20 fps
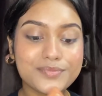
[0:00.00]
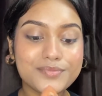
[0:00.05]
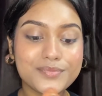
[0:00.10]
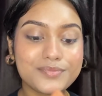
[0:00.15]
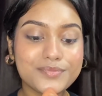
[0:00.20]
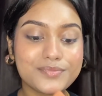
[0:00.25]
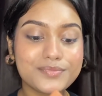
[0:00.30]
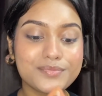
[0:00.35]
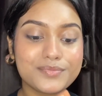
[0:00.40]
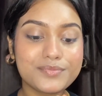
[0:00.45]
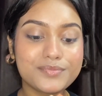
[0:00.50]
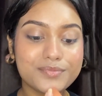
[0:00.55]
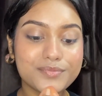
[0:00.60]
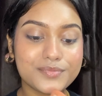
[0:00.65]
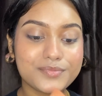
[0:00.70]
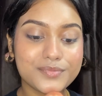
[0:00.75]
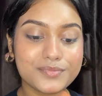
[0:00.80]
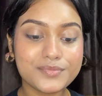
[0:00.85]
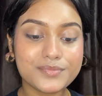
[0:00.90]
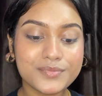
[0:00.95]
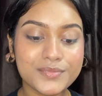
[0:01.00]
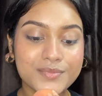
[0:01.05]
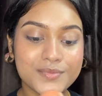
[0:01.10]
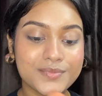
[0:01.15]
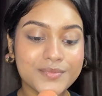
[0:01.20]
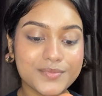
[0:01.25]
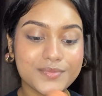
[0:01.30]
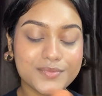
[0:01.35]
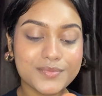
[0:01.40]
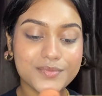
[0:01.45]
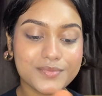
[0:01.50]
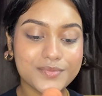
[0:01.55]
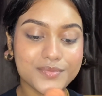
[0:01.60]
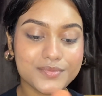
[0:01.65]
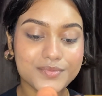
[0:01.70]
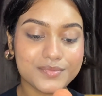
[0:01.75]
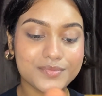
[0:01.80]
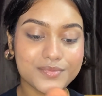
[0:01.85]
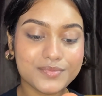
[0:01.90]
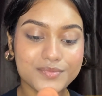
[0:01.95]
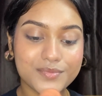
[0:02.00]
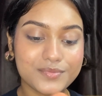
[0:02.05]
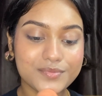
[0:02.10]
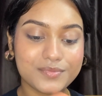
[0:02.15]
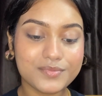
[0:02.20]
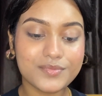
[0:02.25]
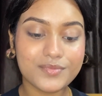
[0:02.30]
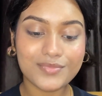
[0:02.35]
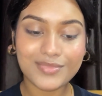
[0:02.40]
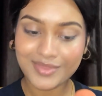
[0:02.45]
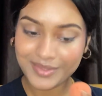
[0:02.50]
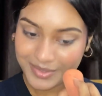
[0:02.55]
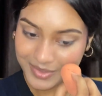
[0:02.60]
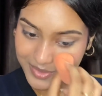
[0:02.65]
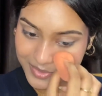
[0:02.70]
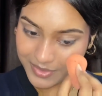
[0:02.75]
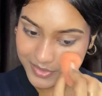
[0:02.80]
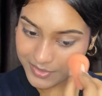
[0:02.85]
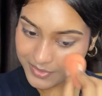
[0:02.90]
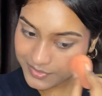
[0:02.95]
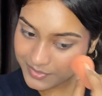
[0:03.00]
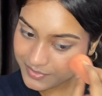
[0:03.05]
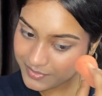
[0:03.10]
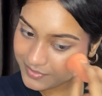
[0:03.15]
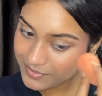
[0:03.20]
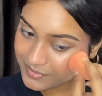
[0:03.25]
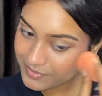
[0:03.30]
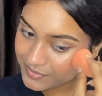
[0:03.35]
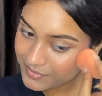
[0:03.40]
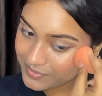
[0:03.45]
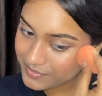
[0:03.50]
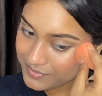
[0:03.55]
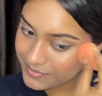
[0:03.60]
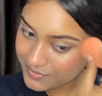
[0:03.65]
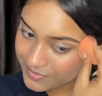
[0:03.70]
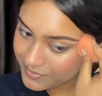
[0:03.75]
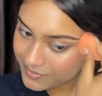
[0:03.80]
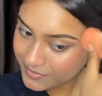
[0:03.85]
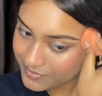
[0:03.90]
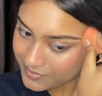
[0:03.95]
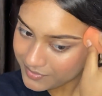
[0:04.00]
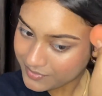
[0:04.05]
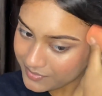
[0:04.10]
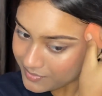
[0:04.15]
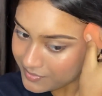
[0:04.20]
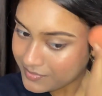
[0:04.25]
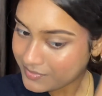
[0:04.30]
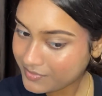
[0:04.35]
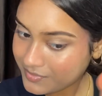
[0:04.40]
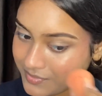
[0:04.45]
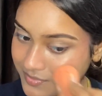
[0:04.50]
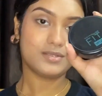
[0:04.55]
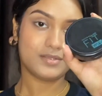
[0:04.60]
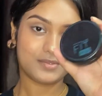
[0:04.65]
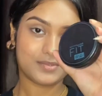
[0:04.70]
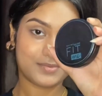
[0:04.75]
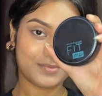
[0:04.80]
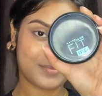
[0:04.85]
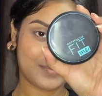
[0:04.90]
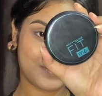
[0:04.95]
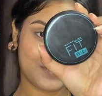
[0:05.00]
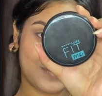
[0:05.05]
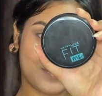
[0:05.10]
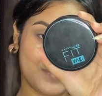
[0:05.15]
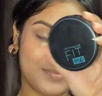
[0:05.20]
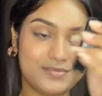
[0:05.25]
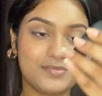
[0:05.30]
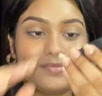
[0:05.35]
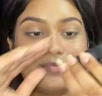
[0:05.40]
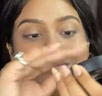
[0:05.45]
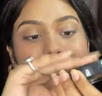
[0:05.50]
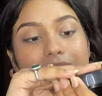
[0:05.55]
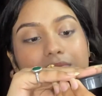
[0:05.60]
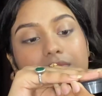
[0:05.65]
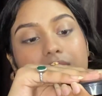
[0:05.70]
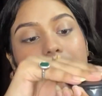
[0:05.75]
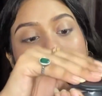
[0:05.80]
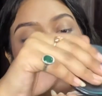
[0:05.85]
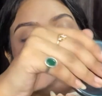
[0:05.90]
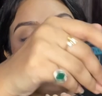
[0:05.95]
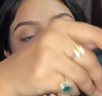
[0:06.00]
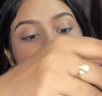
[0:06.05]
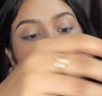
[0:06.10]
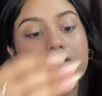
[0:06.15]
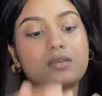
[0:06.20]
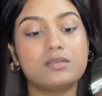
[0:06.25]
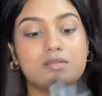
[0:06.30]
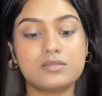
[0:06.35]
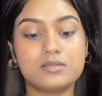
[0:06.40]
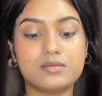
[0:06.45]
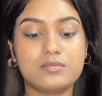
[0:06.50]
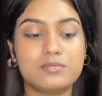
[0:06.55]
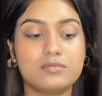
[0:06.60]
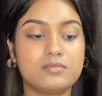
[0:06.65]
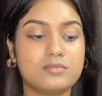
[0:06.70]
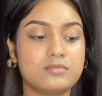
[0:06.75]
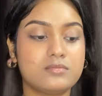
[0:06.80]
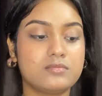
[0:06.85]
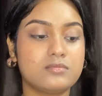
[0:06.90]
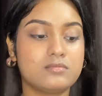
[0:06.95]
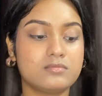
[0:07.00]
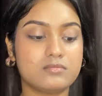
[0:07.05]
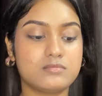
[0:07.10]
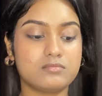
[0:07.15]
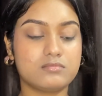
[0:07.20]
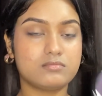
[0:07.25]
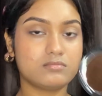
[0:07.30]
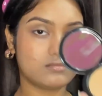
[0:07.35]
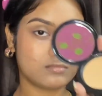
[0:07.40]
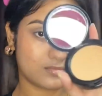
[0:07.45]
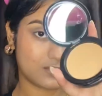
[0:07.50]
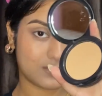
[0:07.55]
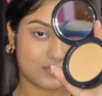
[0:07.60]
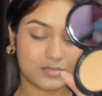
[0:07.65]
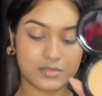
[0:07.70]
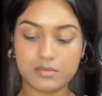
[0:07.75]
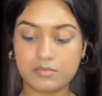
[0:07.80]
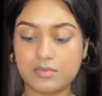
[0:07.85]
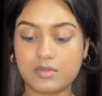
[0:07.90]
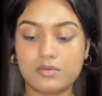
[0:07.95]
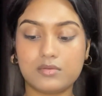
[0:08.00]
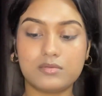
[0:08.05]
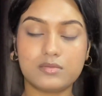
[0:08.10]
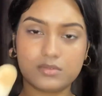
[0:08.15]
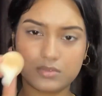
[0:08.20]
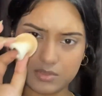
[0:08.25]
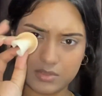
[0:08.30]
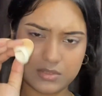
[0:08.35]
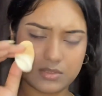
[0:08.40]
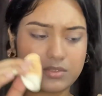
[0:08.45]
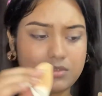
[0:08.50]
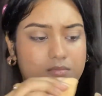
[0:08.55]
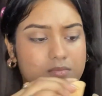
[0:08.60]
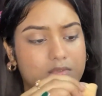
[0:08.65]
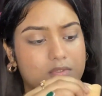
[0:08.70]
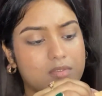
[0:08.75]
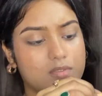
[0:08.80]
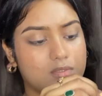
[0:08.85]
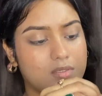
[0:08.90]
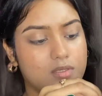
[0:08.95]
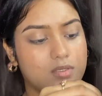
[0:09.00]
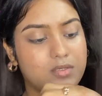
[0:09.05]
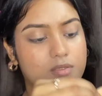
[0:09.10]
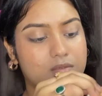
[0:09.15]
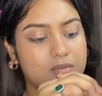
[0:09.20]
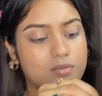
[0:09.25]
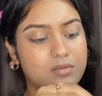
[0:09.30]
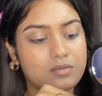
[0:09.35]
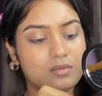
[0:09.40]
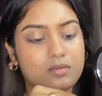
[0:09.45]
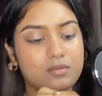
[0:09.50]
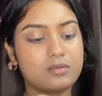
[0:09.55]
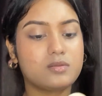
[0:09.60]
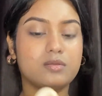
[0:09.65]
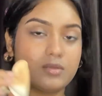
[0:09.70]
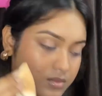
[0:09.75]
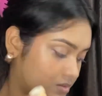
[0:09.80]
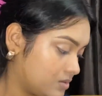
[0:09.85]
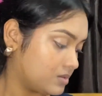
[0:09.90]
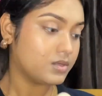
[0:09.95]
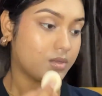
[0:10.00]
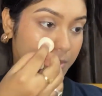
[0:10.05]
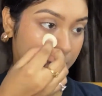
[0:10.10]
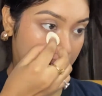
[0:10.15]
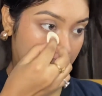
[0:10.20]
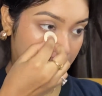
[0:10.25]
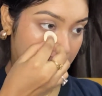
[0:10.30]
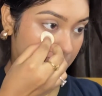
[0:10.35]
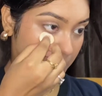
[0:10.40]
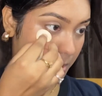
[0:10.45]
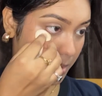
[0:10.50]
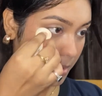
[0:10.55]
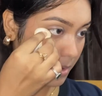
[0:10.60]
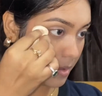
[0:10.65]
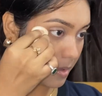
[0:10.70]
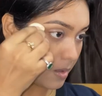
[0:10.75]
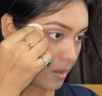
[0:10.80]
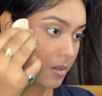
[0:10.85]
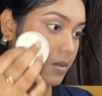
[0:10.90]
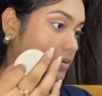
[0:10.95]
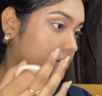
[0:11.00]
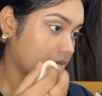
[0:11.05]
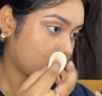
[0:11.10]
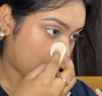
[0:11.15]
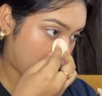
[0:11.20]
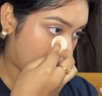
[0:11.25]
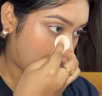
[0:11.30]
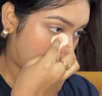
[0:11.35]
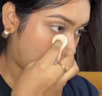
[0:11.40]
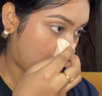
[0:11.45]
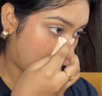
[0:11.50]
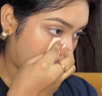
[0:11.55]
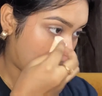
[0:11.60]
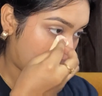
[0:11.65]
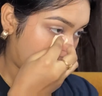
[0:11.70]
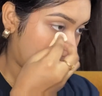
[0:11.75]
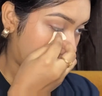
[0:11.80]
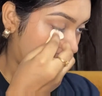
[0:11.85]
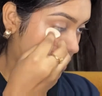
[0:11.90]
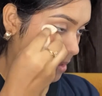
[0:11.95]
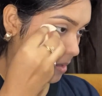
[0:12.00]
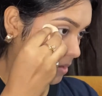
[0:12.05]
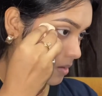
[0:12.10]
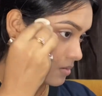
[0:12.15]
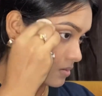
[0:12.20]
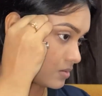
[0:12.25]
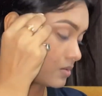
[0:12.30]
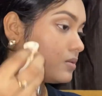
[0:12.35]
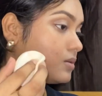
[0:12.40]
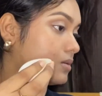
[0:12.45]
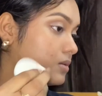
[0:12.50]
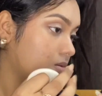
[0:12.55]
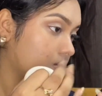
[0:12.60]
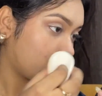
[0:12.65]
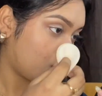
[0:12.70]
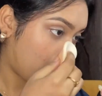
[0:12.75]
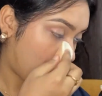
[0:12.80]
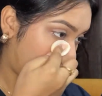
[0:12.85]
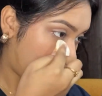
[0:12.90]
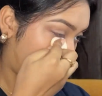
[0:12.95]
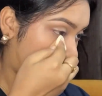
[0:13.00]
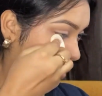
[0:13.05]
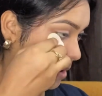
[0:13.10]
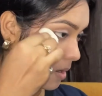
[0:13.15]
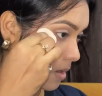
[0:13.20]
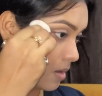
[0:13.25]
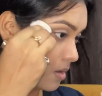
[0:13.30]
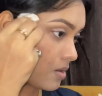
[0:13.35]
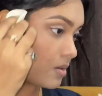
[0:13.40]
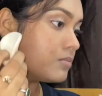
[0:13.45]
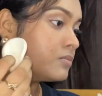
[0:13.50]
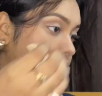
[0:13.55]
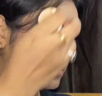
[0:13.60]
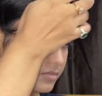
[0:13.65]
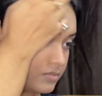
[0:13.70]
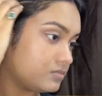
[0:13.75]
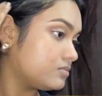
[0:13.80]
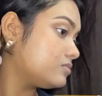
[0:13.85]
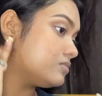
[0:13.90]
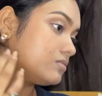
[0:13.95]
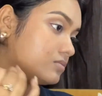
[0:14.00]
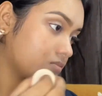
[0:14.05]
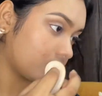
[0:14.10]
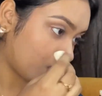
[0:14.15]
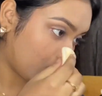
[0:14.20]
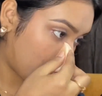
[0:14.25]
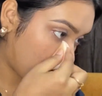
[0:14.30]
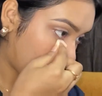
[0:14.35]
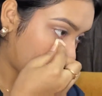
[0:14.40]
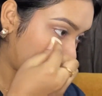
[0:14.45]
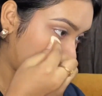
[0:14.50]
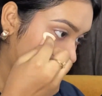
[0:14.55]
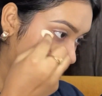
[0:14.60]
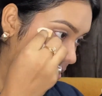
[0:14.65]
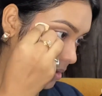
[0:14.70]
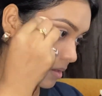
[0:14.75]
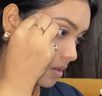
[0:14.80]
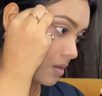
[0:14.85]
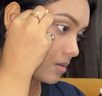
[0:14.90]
because this will look even more natural and will also add a flush of color to your face. And obviously I like to set my face with the Maybelline Fit Me Compact because I do have oily skin.